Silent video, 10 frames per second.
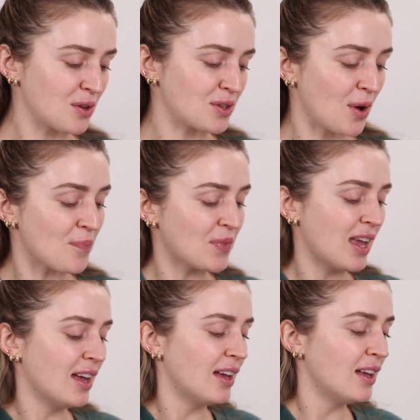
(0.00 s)
So
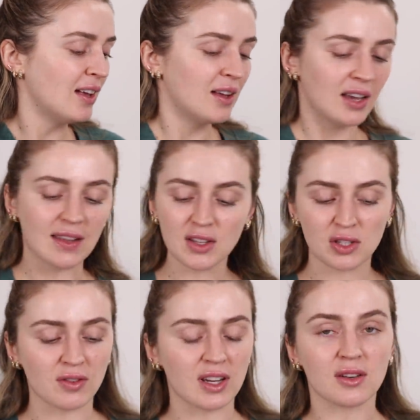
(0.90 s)
in the
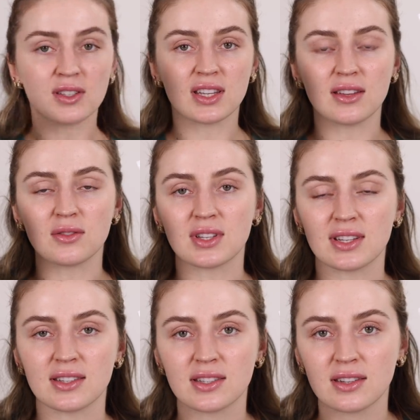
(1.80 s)
two videos, he
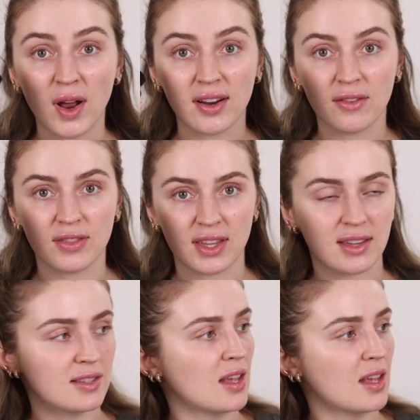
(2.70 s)
uses one of these,